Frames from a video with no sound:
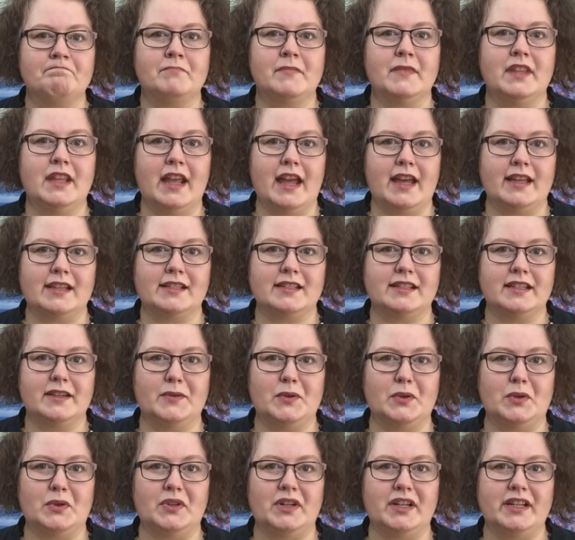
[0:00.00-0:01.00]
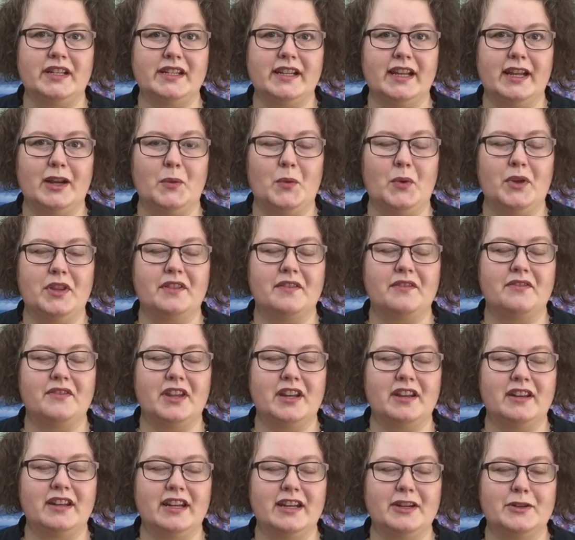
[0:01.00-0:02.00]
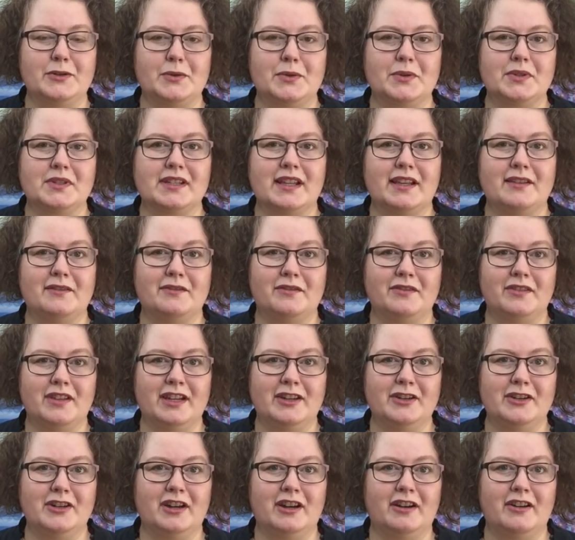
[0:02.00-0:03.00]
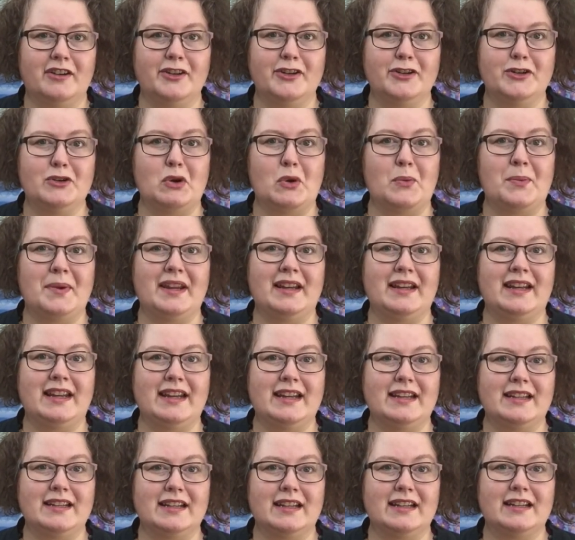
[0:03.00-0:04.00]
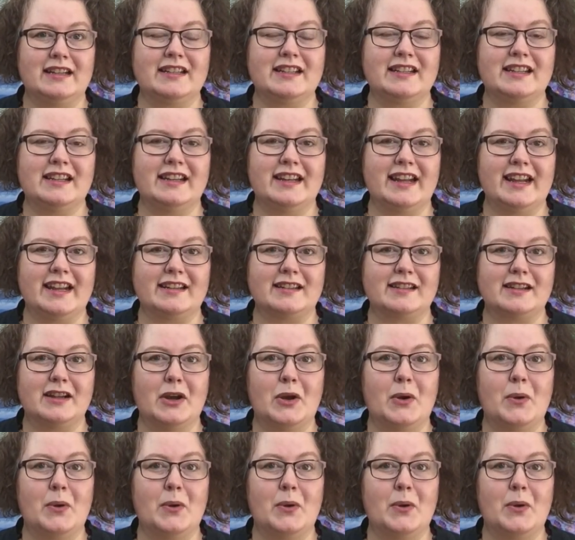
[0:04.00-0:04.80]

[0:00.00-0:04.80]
yes if you're knitting with thin needles and thin yarn you will be needing to knit